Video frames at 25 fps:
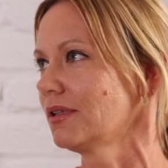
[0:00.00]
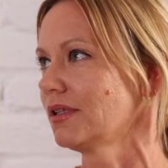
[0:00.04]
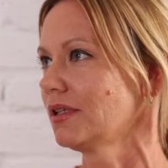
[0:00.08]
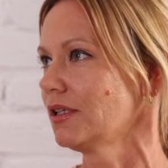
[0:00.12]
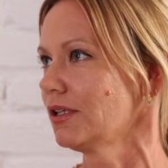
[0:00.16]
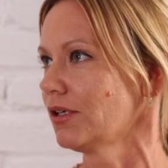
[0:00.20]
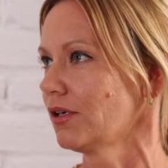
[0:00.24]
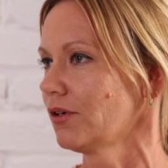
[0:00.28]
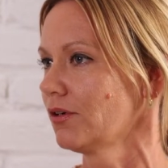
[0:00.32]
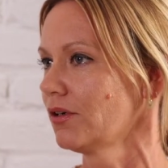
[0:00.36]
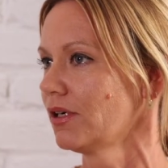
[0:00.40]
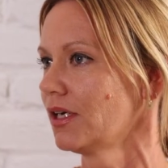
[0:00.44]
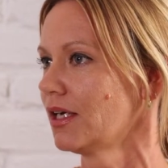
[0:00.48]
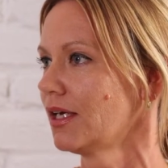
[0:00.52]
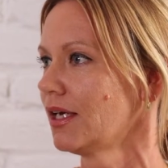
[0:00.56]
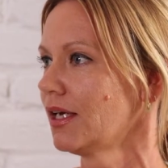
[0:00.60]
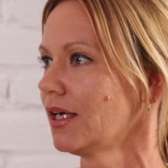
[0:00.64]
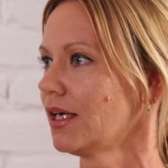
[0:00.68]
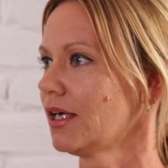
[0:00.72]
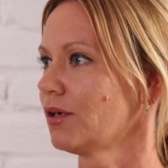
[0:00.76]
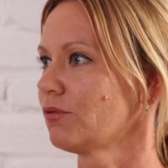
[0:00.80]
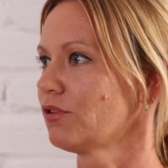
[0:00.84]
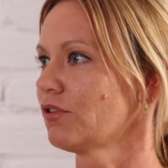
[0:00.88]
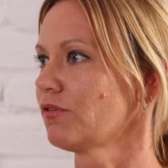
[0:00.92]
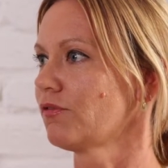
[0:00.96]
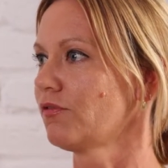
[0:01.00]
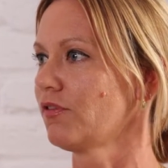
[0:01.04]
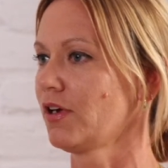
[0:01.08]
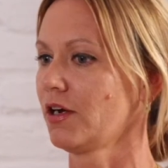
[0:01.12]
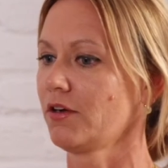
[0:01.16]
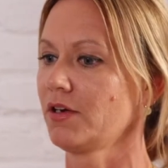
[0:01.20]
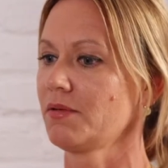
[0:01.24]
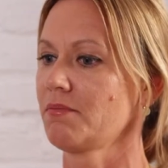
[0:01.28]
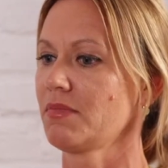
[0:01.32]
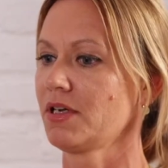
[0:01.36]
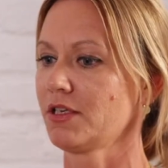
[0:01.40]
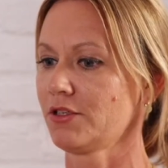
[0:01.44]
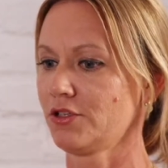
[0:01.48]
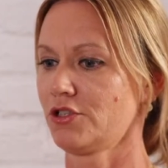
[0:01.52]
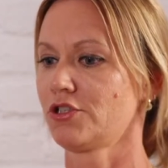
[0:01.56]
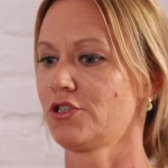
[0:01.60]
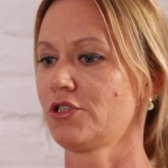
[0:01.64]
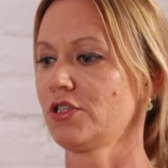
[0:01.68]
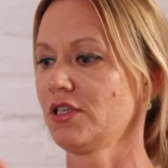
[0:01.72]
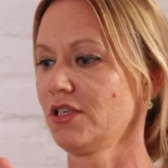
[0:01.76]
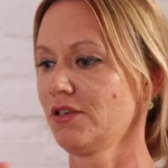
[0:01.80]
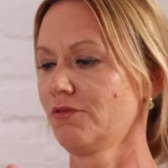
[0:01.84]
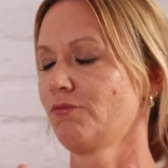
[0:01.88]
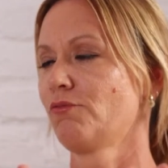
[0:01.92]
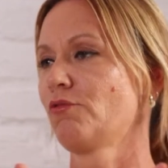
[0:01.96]
you know, it was very much
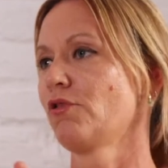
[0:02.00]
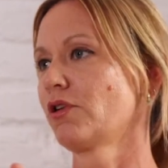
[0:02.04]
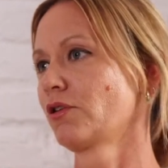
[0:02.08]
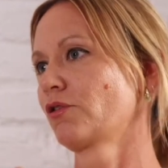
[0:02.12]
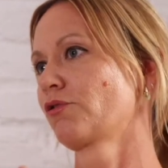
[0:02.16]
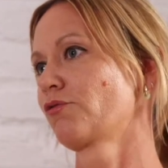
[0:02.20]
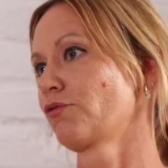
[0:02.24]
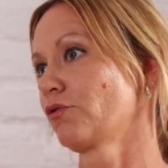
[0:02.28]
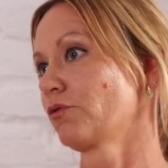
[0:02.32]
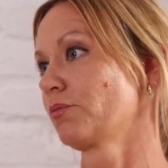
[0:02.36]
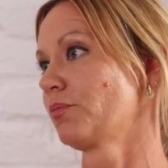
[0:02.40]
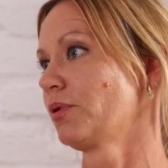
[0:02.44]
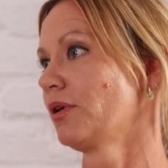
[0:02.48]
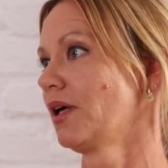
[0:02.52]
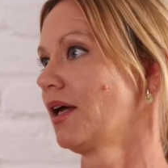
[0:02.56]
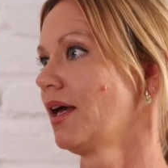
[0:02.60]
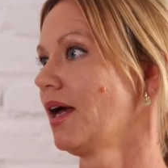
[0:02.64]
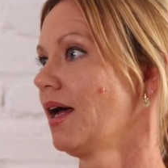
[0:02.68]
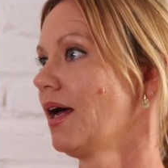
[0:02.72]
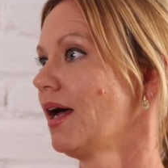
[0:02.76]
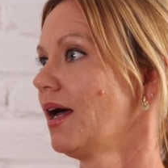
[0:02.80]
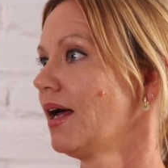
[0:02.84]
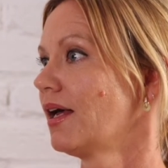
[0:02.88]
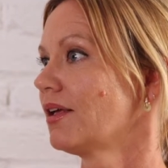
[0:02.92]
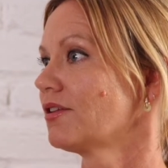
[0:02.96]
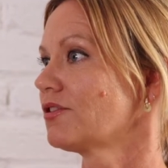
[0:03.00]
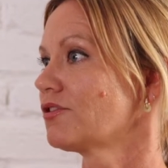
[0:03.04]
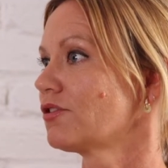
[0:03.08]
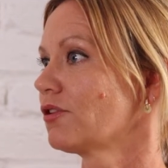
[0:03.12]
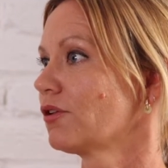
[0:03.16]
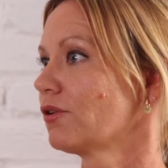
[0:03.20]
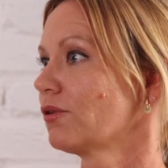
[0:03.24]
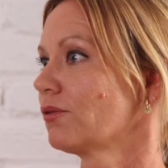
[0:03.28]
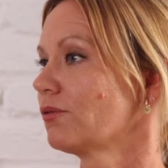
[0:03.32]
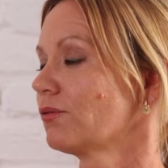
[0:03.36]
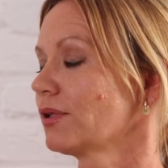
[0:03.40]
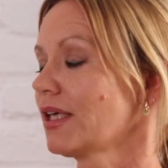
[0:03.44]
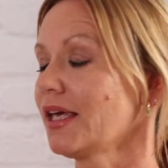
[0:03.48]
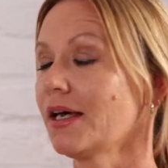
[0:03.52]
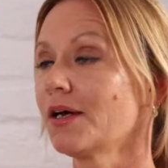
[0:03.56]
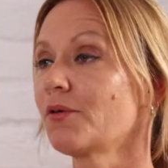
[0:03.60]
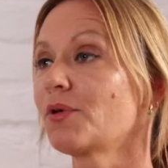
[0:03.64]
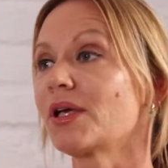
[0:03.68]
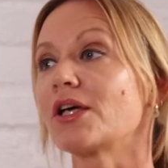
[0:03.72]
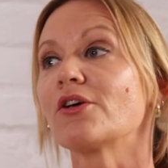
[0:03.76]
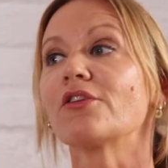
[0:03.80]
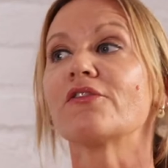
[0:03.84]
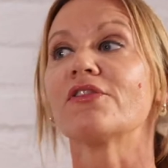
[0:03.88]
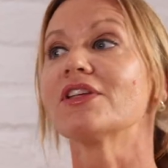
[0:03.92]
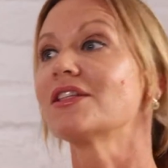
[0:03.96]
in one group. So yeah,
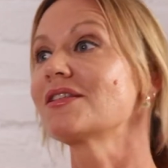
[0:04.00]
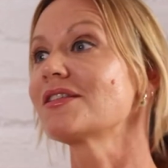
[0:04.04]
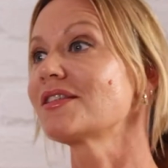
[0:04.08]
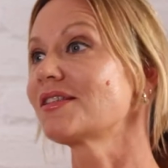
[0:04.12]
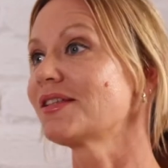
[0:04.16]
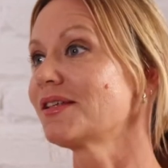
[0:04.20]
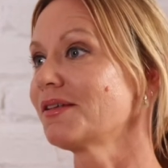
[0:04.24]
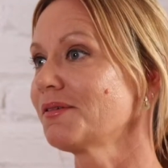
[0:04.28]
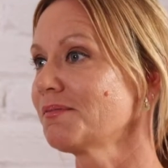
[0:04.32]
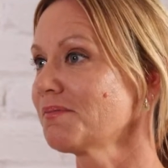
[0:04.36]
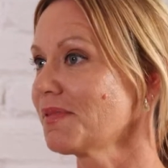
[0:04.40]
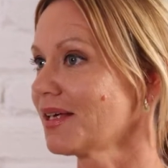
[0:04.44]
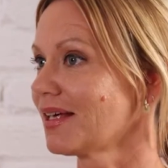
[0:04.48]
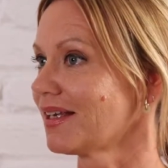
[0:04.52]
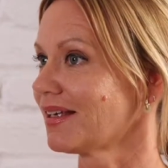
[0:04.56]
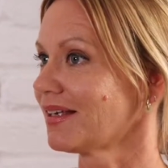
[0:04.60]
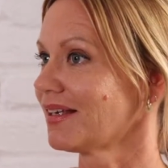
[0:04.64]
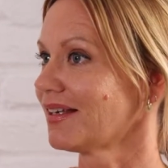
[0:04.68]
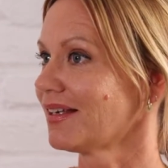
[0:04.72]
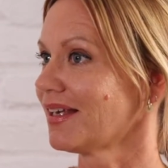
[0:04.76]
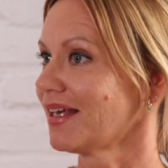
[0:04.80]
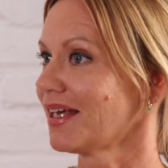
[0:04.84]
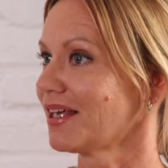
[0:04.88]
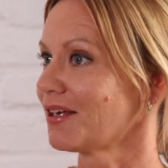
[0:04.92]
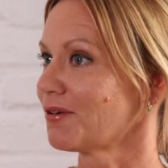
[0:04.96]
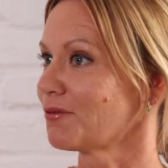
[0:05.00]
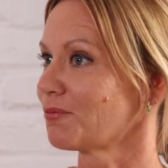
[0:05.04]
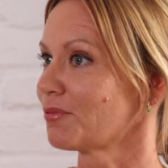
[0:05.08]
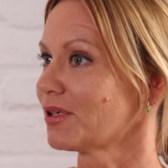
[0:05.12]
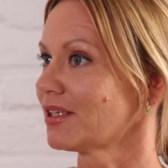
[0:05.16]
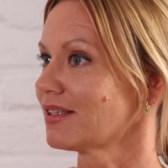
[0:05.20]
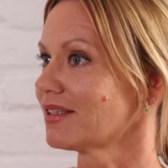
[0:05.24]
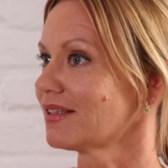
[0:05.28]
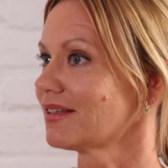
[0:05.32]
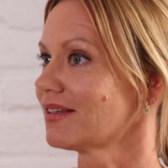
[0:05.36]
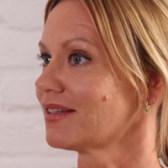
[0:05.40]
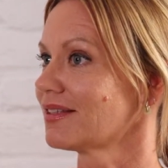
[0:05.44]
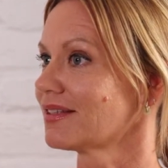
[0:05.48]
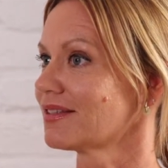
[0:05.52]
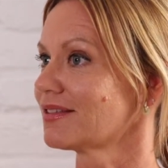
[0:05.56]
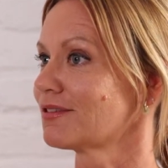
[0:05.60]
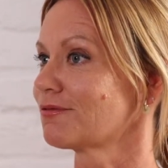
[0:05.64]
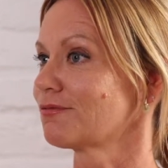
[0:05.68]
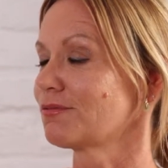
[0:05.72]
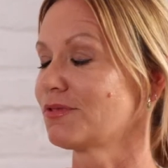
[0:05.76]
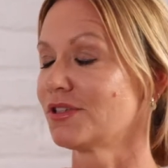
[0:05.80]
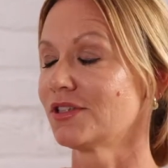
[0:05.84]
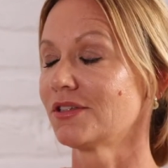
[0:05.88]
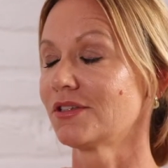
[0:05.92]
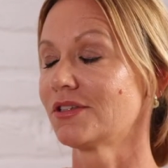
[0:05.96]
we convinced him, and, and we did this,
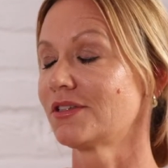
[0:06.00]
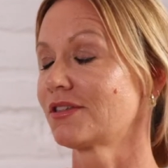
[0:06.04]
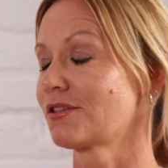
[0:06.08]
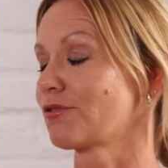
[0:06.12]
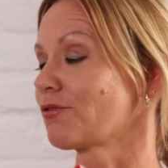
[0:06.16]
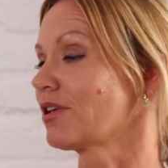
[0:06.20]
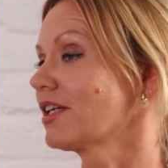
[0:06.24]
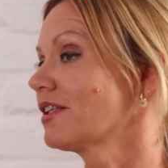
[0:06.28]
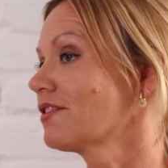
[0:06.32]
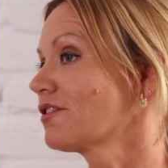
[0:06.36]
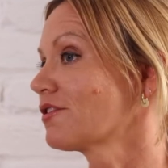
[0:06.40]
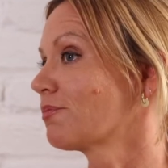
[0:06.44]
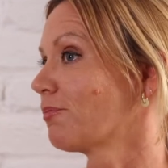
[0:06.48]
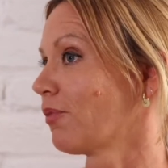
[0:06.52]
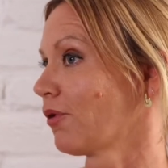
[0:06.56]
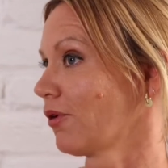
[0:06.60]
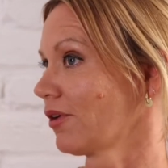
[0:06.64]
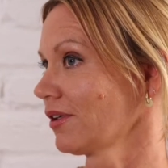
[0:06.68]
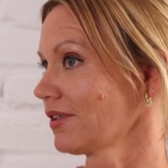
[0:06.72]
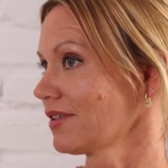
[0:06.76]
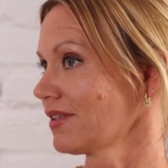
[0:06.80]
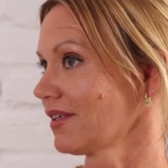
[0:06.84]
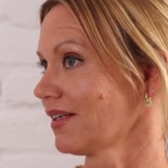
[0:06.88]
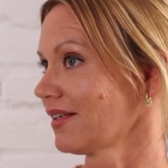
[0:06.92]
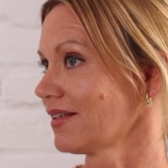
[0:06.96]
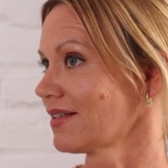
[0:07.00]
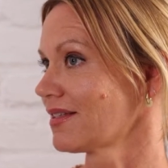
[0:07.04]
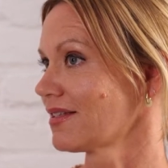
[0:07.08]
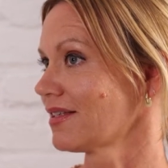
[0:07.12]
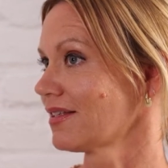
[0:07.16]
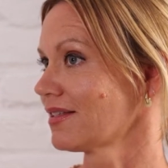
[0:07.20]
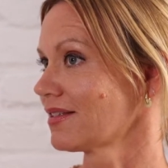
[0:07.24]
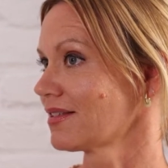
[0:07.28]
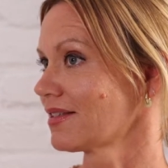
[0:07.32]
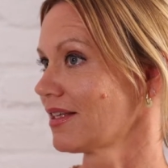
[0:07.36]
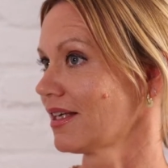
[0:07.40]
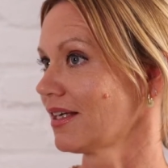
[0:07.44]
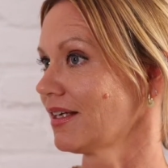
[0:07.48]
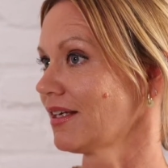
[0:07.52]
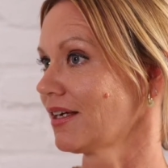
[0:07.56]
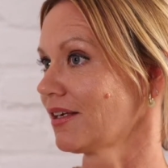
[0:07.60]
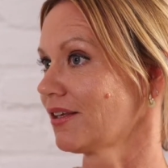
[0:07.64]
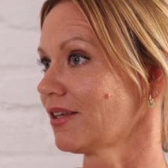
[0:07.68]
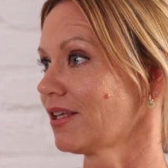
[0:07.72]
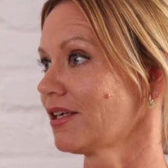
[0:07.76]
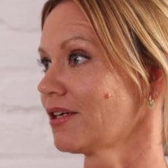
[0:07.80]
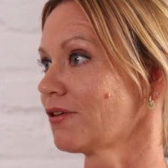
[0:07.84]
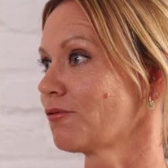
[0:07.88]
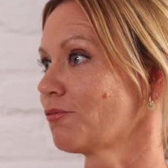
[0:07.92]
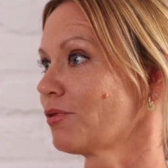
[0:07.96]
this Green Spot, and since that I
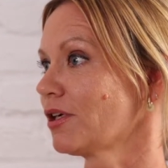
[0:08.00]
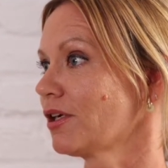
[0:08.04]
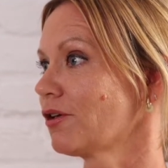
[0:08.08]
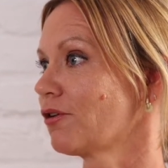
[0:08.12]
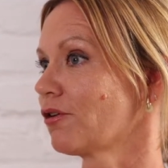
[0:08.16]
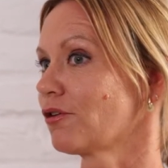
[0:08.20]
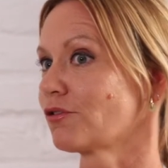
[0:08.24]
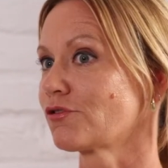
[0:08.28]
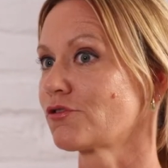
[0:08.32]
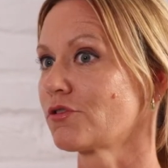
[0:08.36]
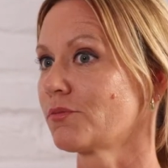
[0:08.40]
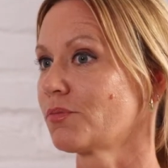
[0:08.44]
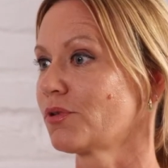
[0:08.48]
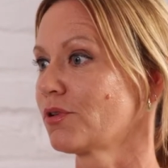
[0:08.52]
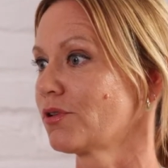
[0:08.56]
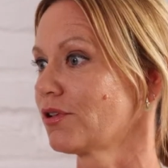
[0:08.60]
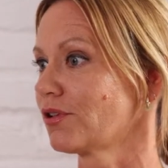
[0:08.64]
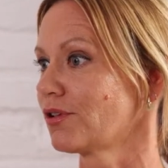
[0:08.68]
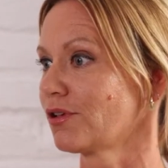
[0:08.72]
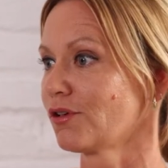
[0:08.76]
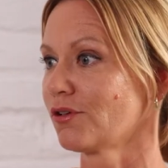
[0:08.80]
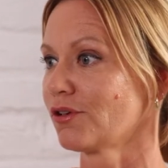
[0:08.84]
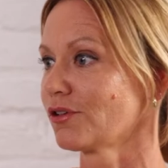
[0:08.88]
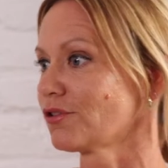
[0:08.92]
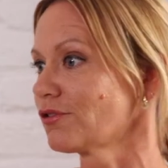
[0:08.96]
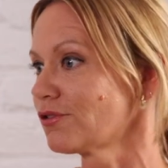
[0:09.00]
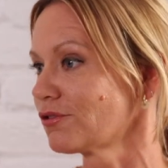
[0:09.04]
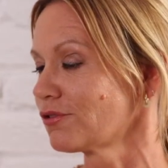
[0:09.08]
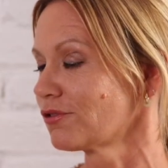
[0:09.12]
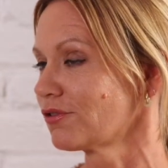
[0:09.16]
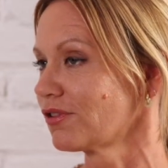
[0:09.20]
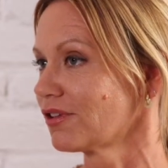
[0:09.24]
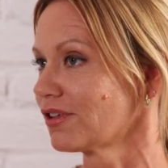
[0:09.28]
think we contributed a lot to